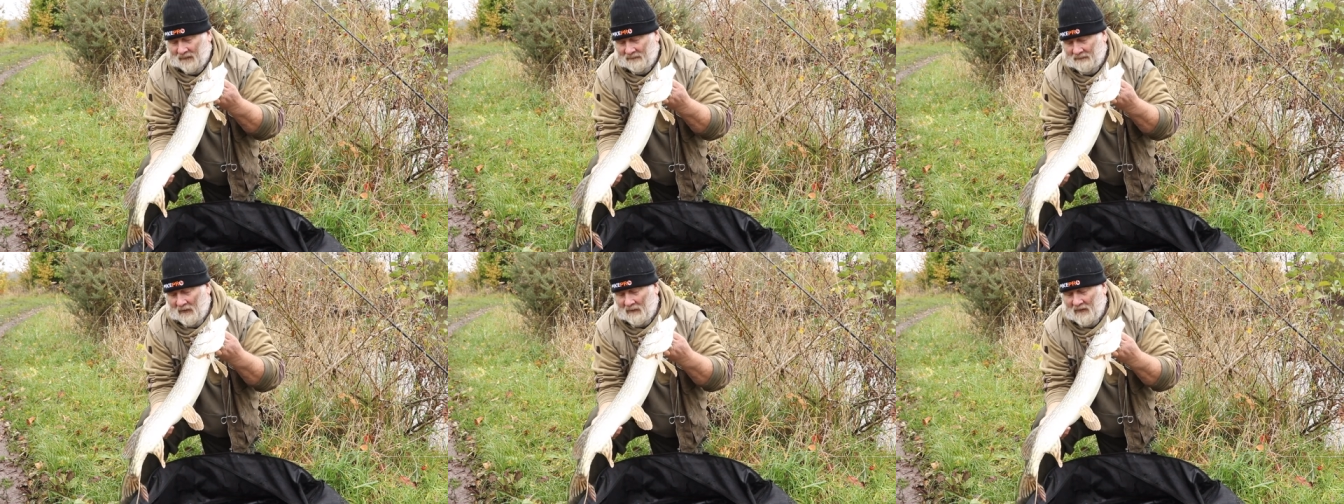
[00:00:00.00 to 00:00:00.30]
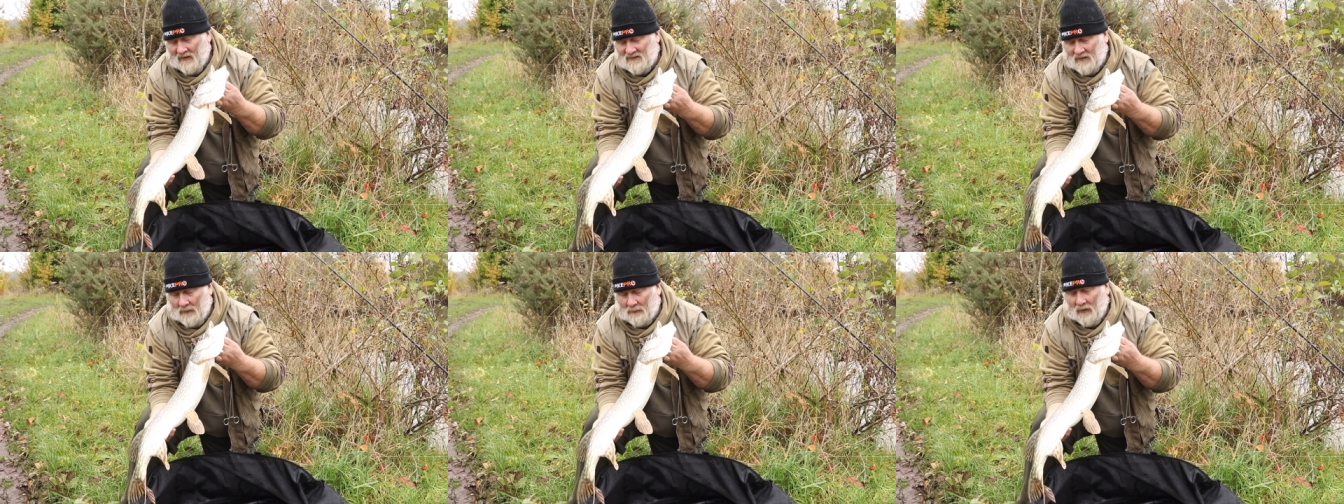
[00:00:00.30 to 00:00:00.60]

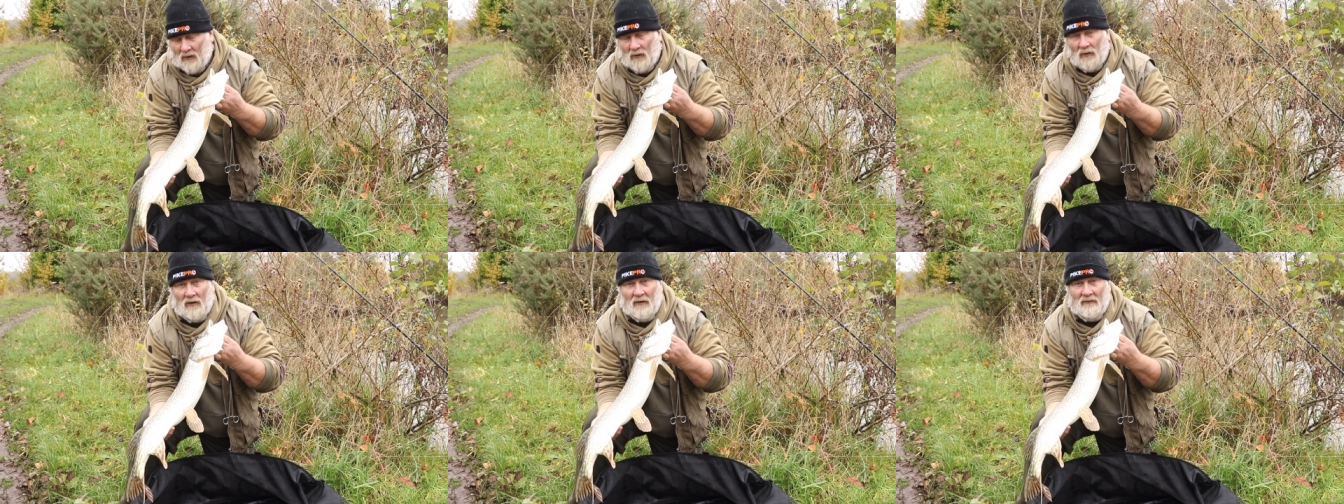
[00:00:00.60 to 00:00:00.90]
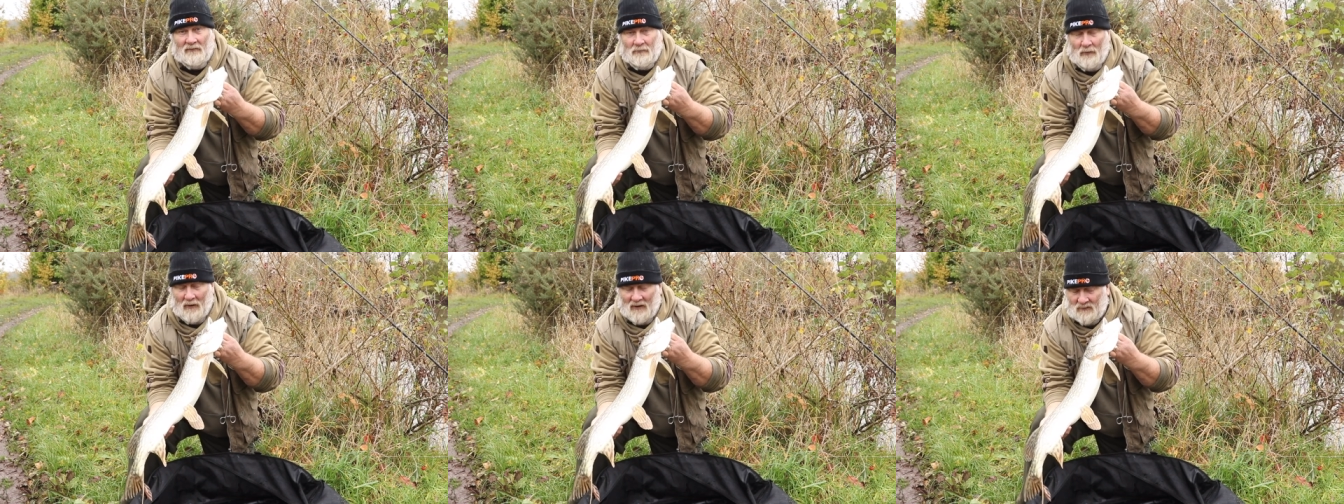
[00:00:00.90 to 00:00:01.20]
very typical
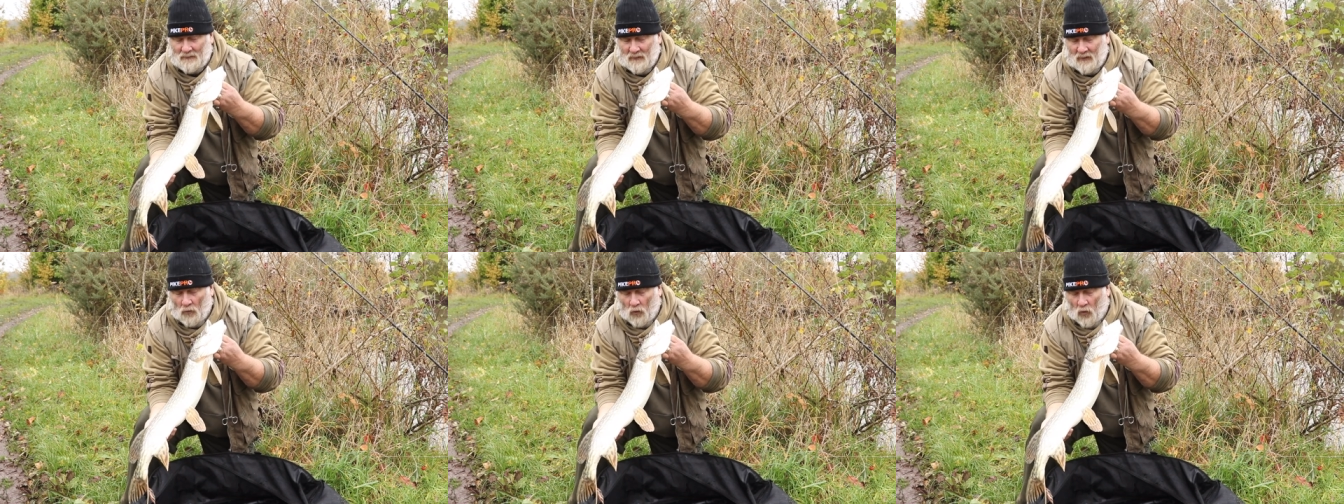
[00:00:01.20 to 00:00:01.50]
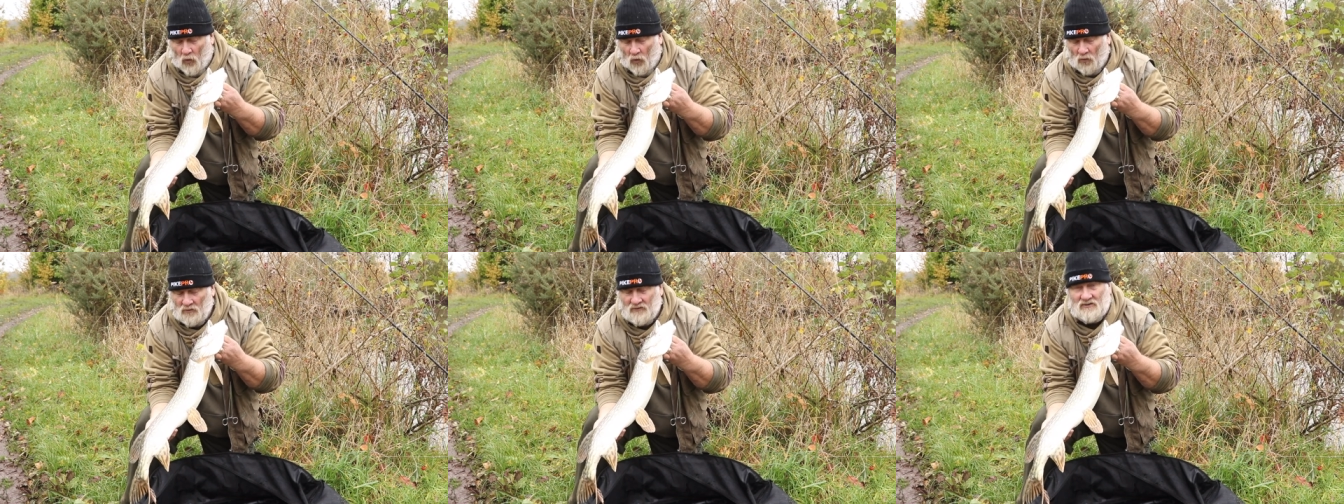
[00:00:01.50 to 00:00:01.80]
of when it's been a
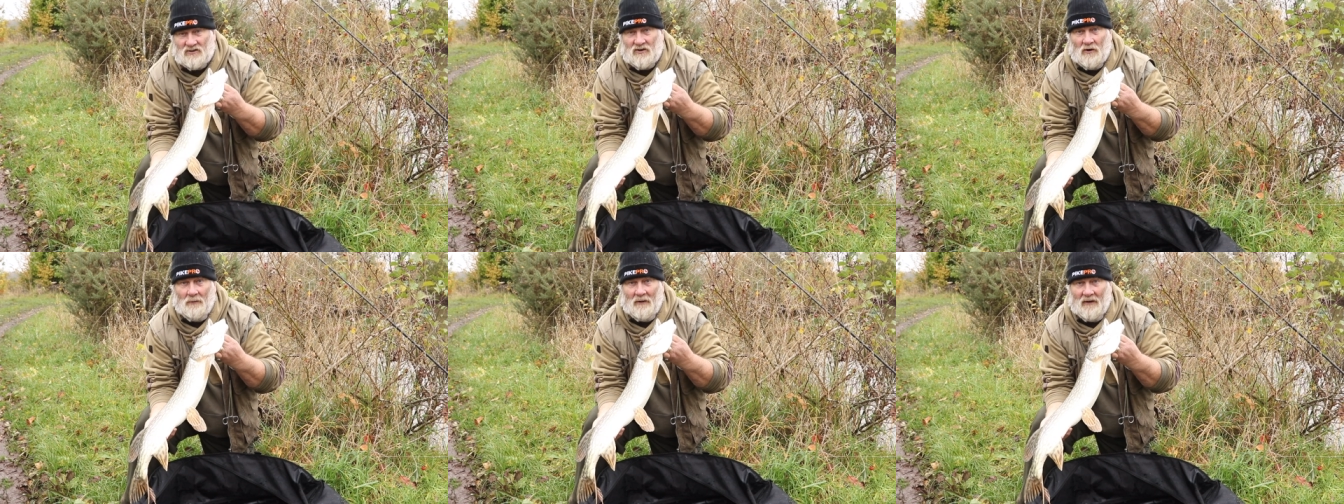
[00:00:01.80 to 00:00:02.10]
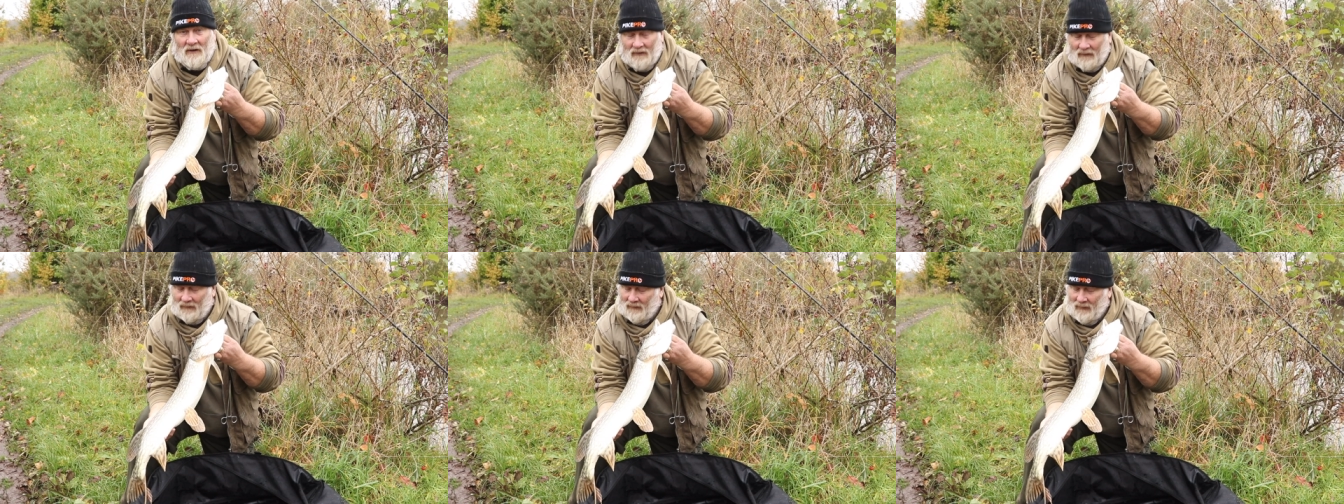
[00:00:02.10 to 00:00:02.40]
warm
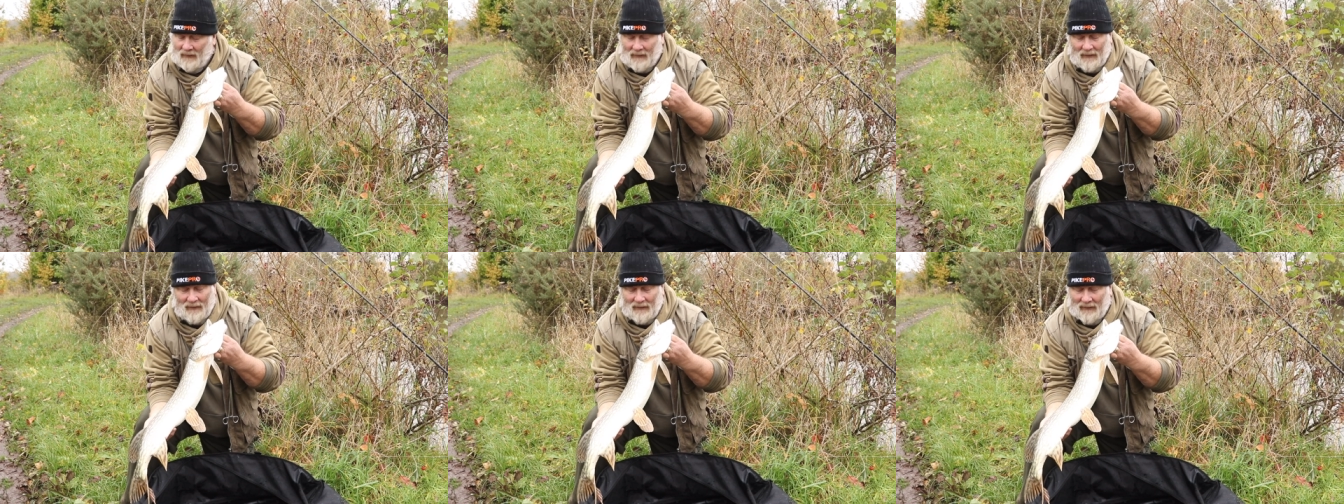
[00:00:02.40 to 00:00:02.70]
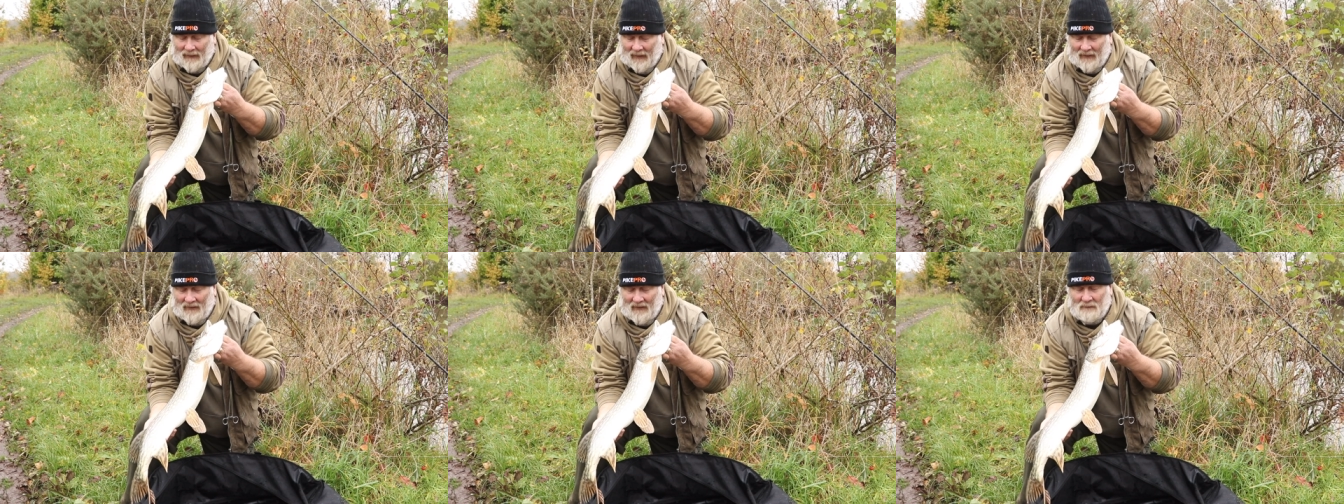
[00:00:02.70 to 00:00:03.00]
summer
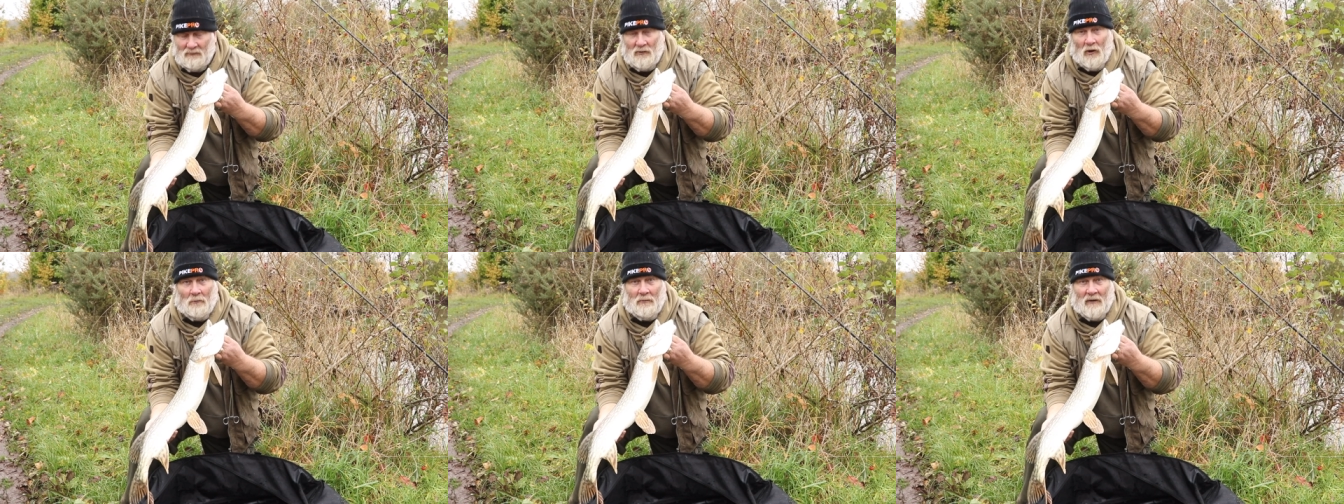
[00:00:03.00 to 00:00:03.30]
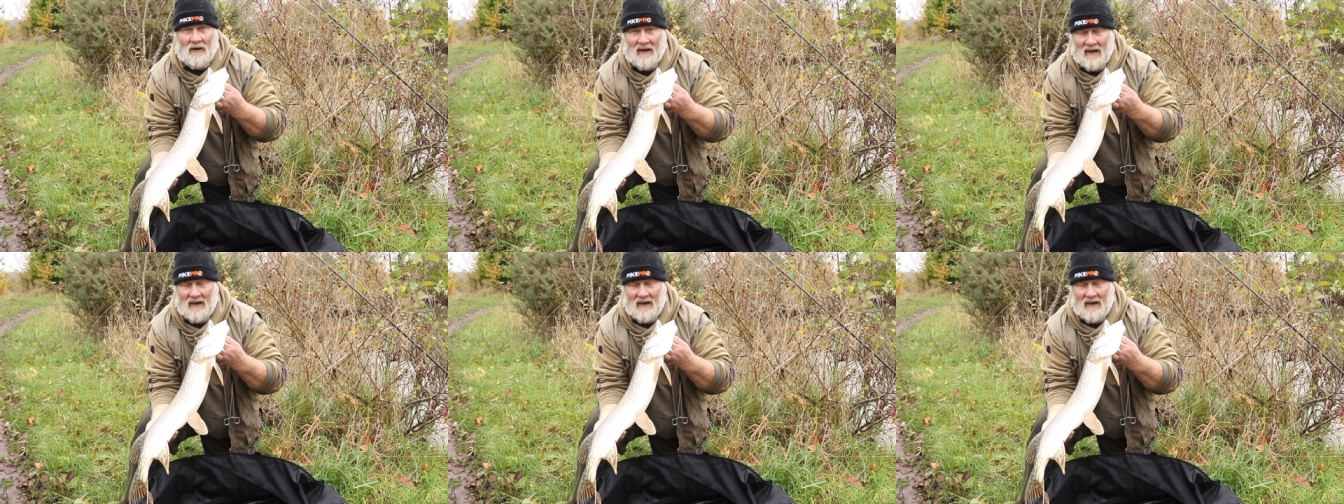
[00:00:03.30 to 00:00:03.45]
and they've not been